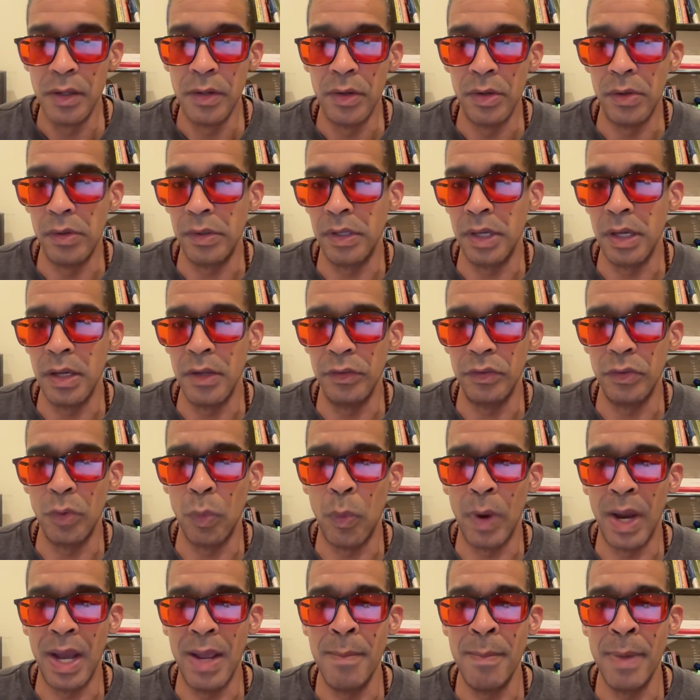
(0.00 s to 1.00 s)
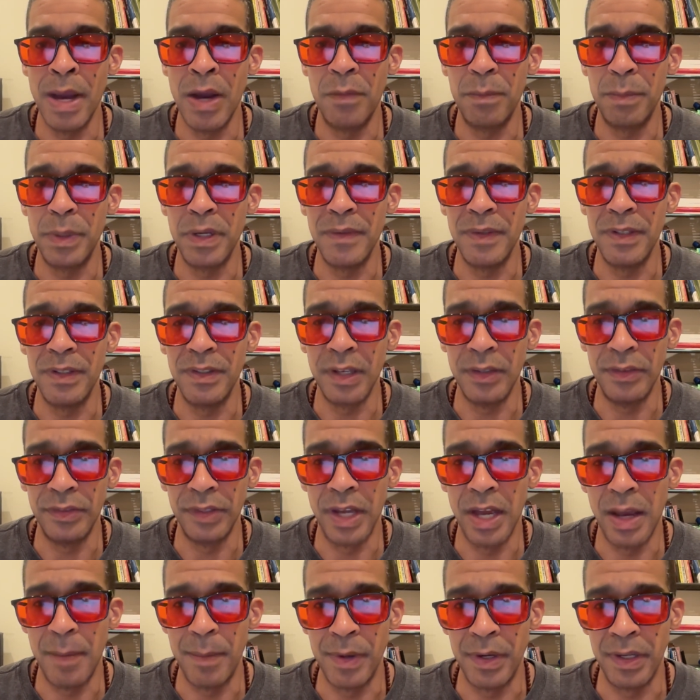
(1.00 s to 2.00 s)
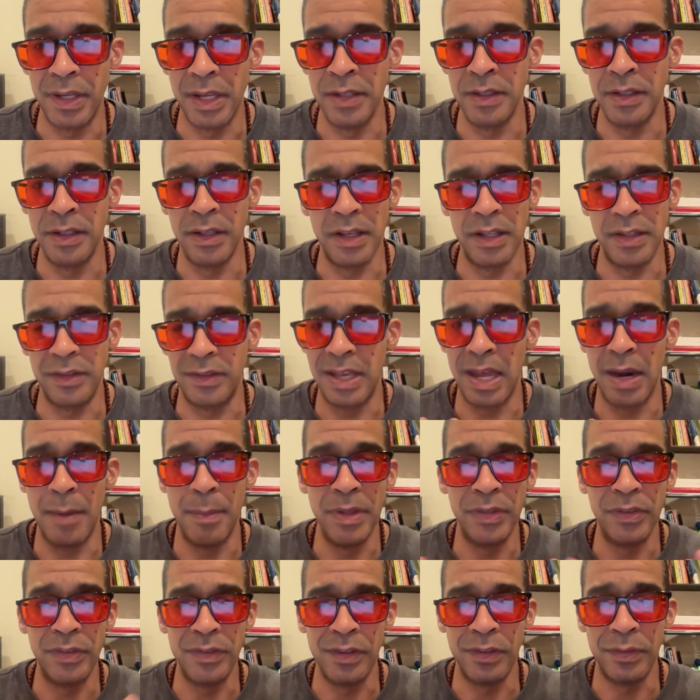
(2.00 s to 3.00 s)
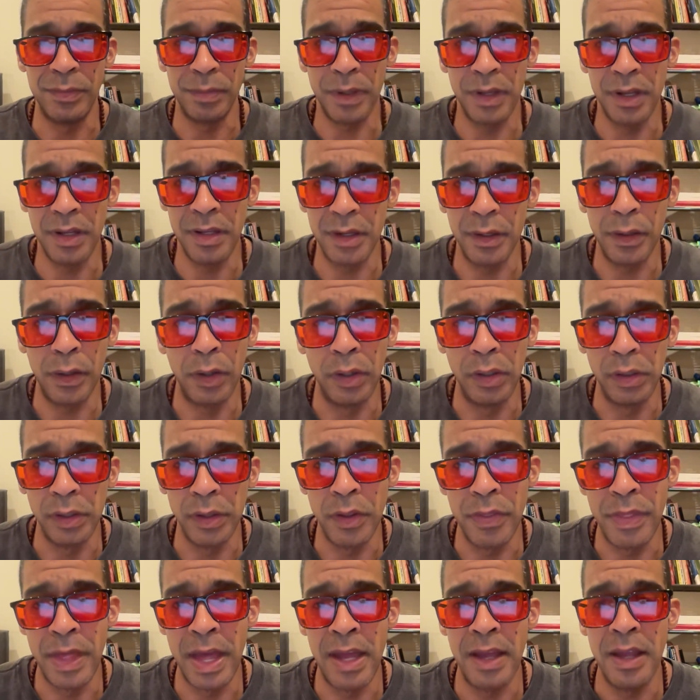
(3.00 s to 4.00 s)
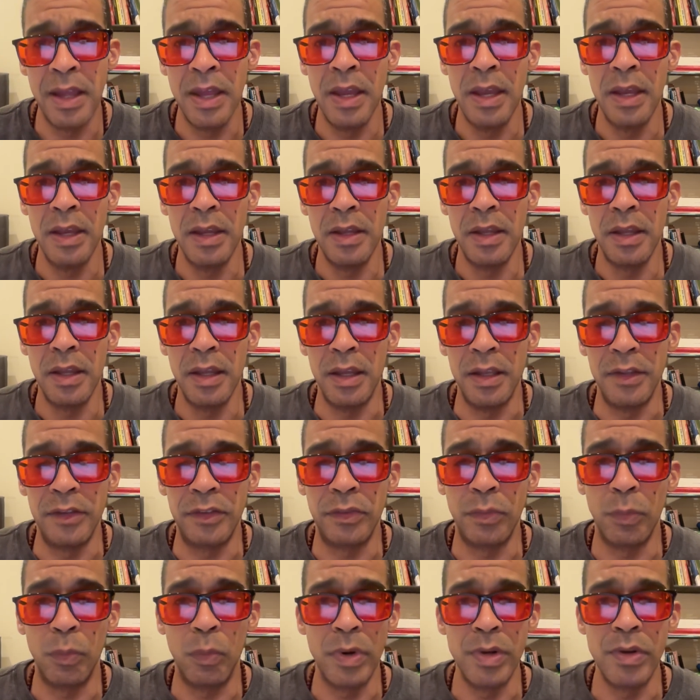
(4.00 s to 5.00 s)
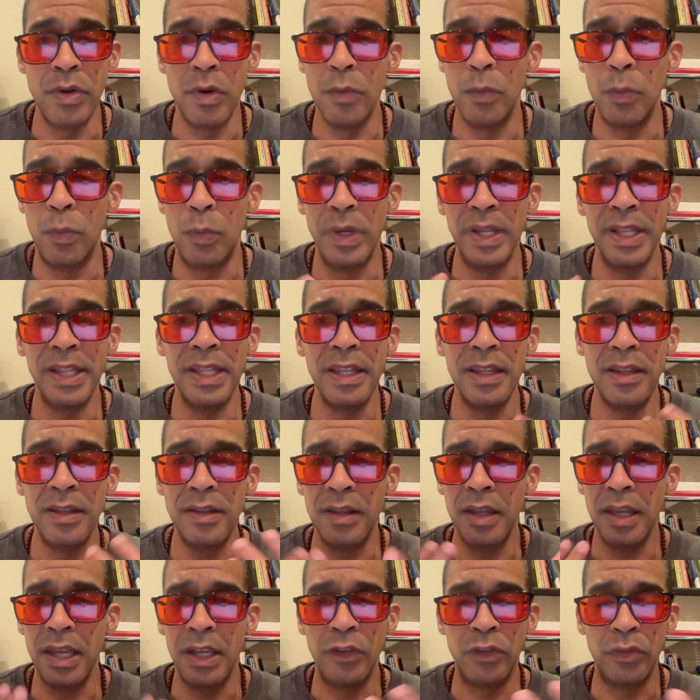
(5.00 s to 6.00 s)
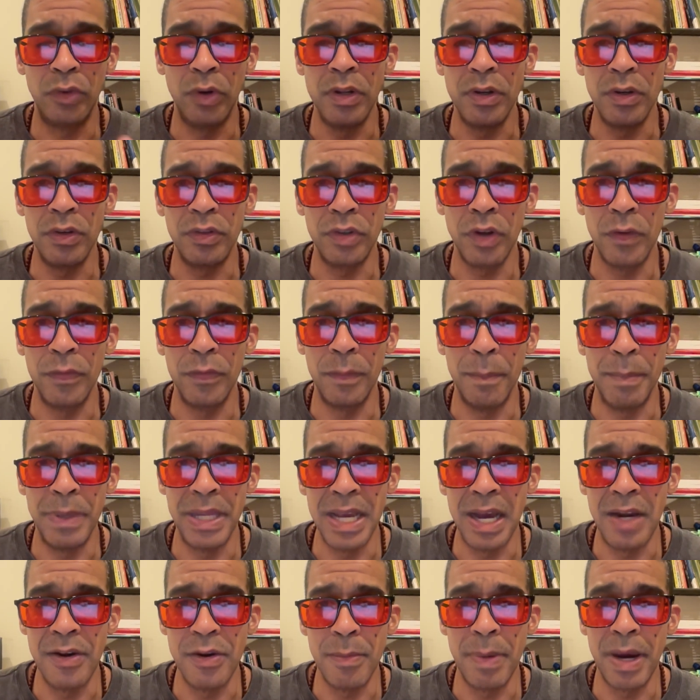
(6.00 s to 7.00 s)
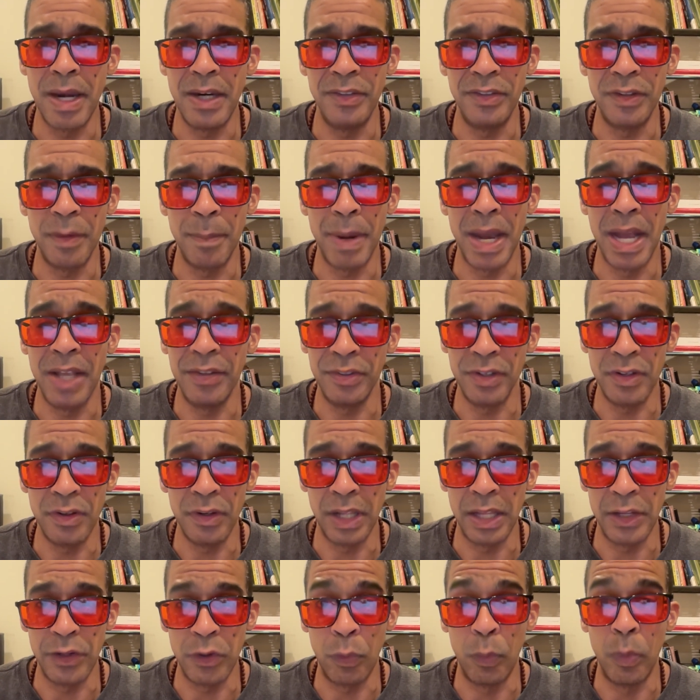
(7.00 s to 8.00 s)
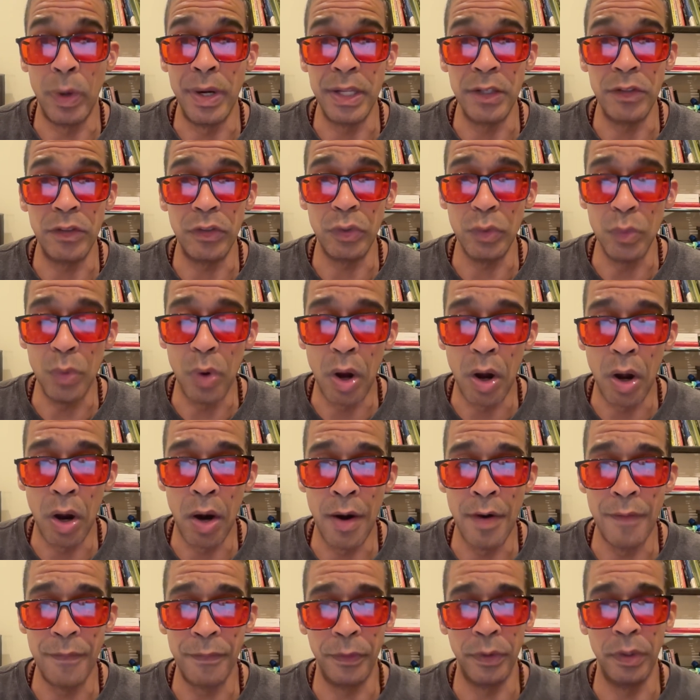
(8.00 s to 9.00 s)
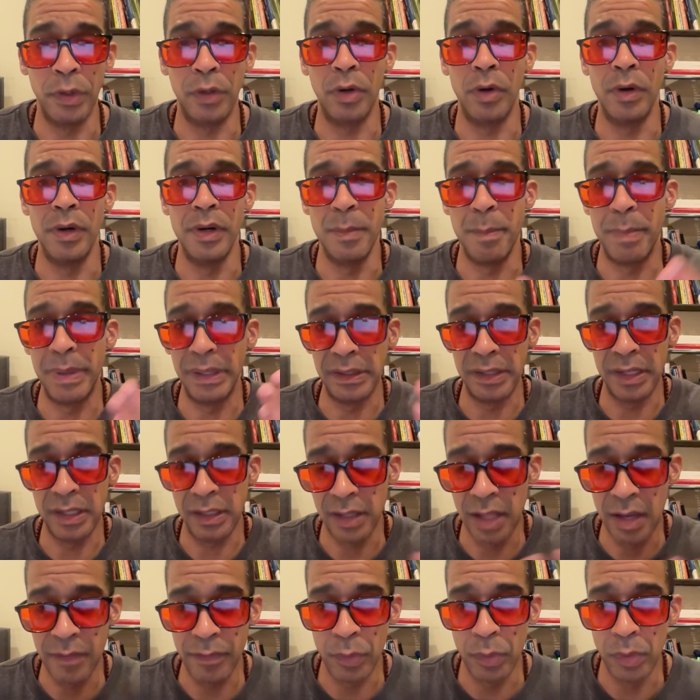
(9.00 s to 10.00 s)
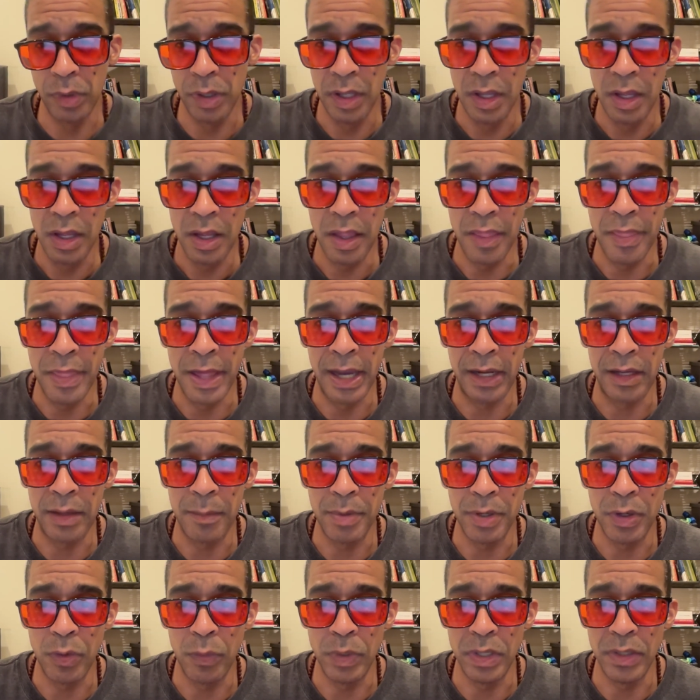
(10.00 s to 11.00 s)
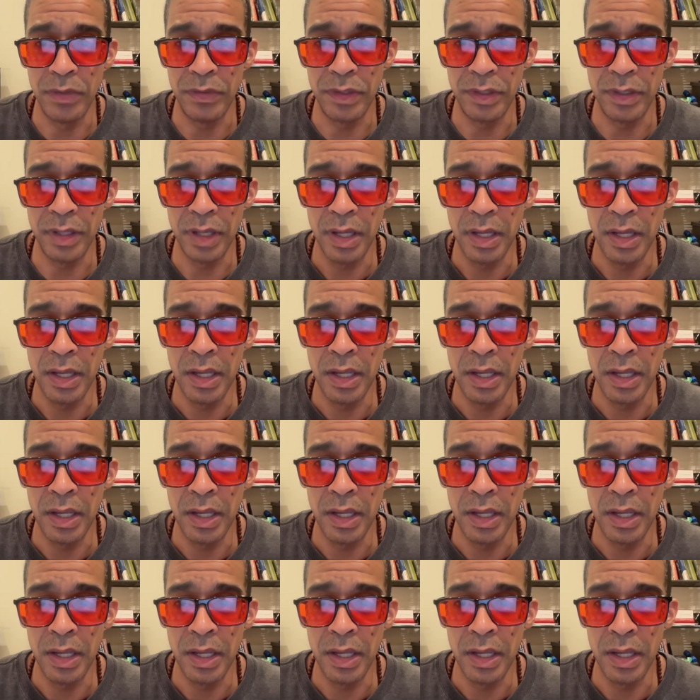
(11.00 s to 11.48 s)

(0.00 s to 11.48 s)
Okay, so why mouth breathing tends to happen? Again, I kind of mentioned this earlier, that it's when you're really exerting yourself beyond your body's capacity, like you're running too hard for your current ability level. That could be a reason.